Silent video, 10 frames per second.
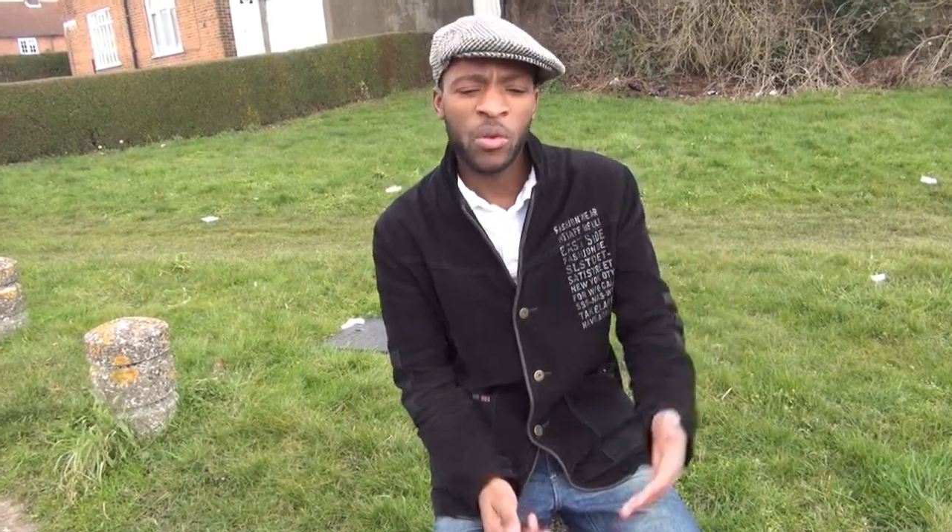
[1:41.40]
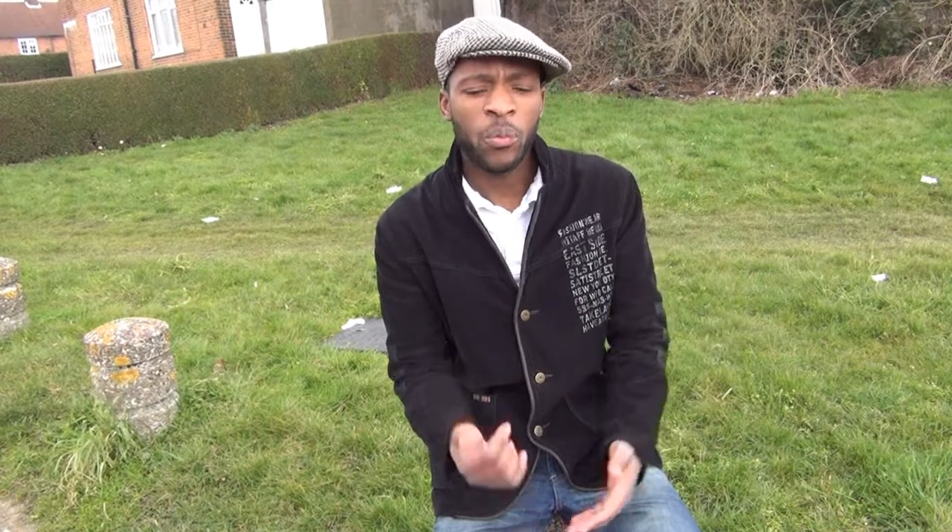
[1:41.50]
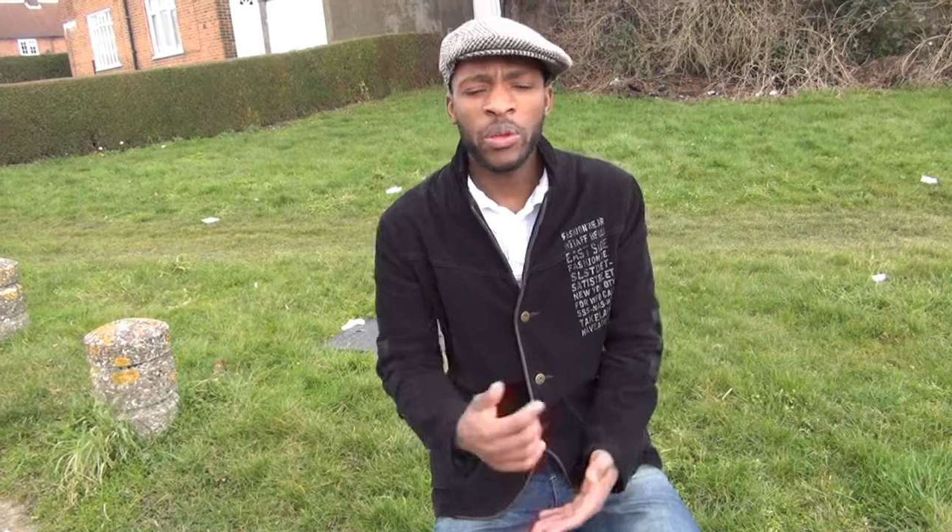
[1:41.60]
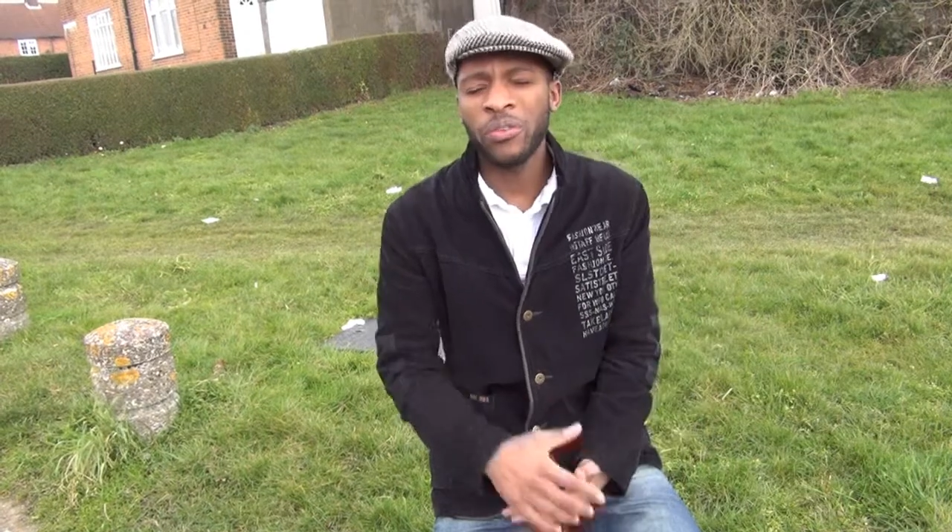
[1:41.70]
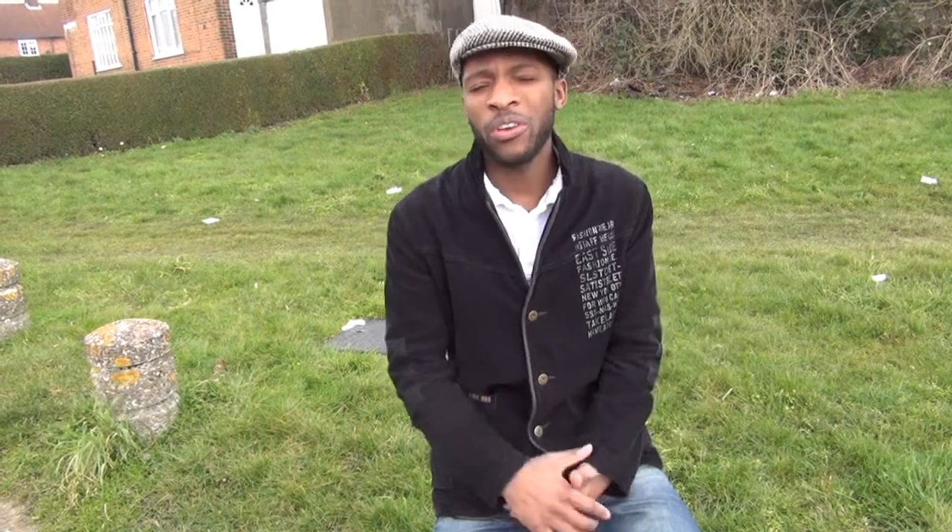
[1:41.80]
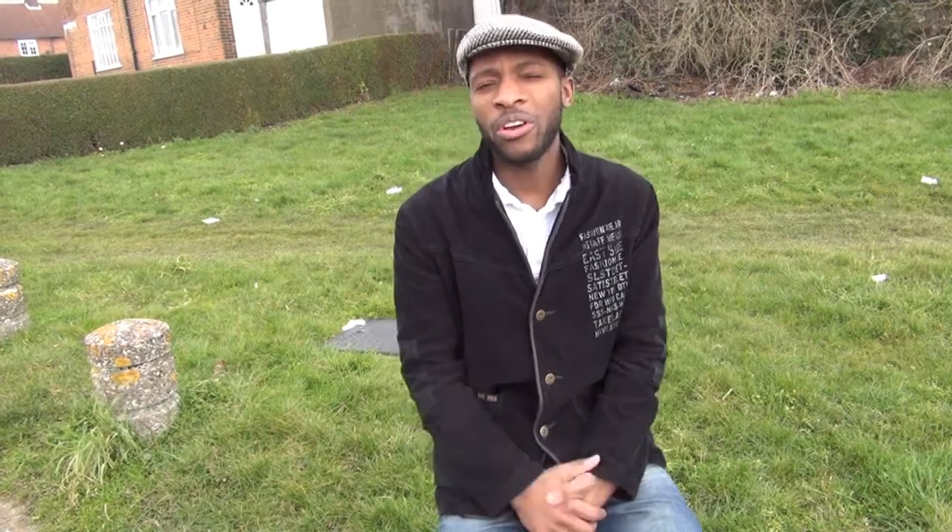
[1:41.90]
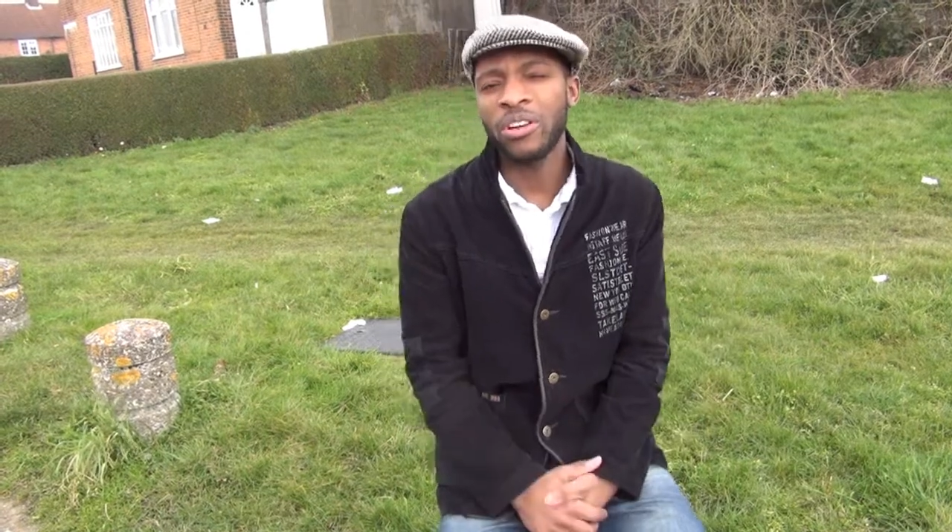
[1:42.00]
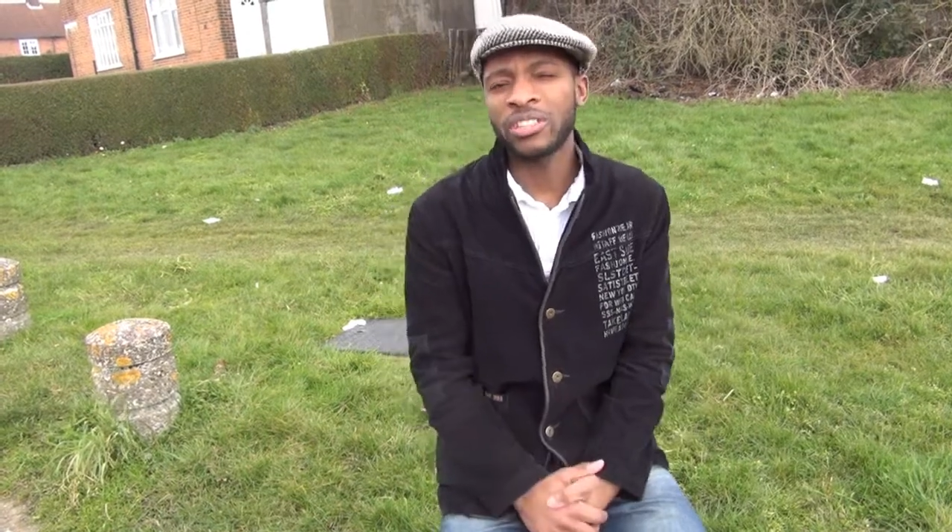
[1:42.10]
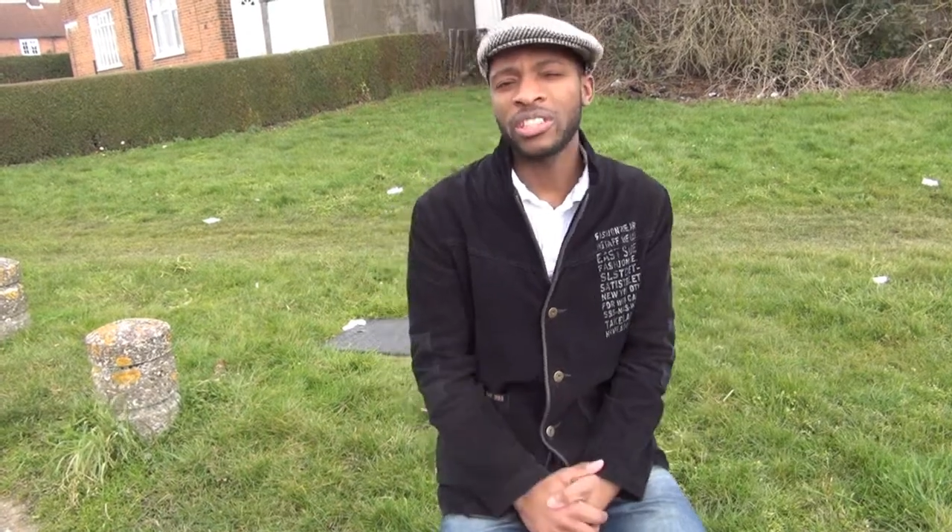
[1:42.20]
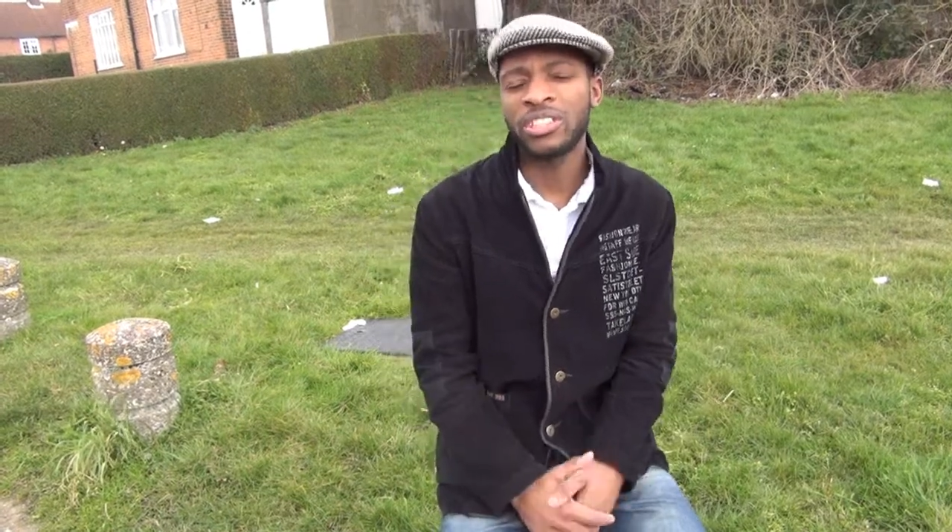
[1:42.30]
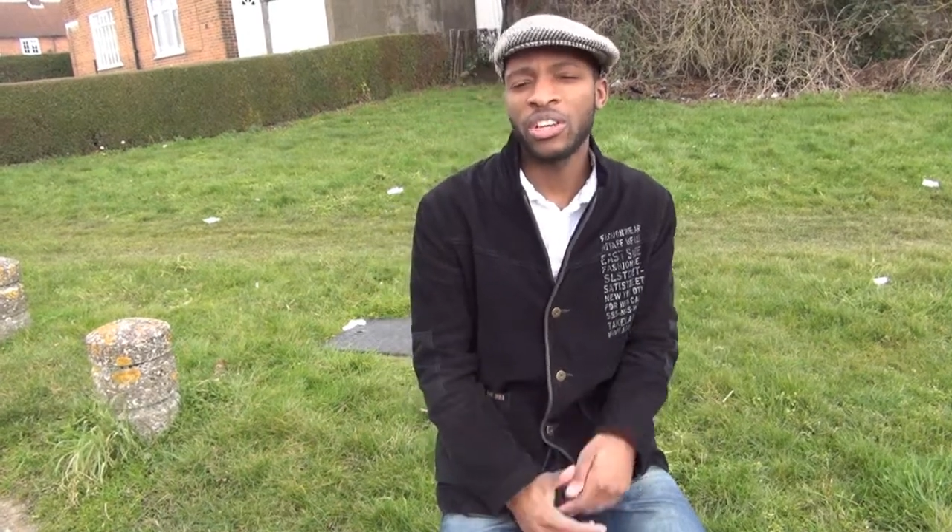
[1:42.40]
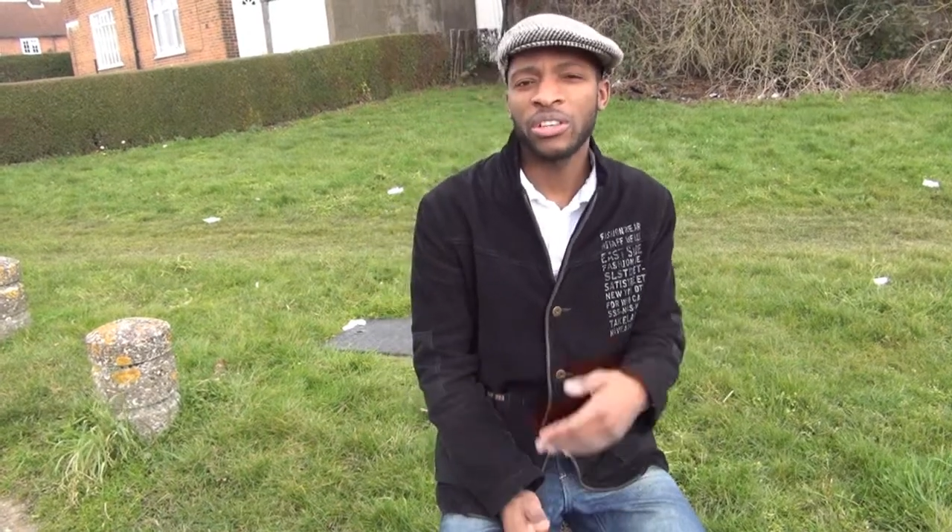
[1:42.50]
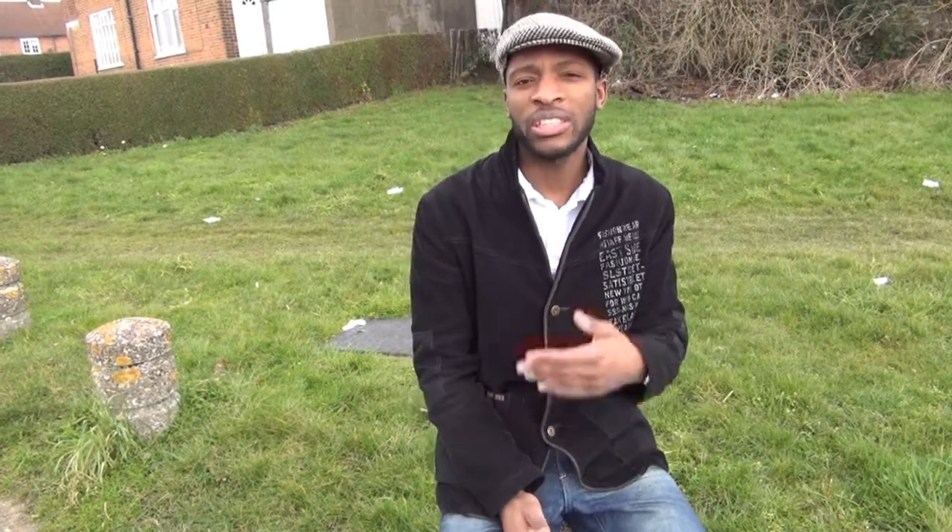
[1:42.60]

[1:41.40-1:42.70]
we've got to show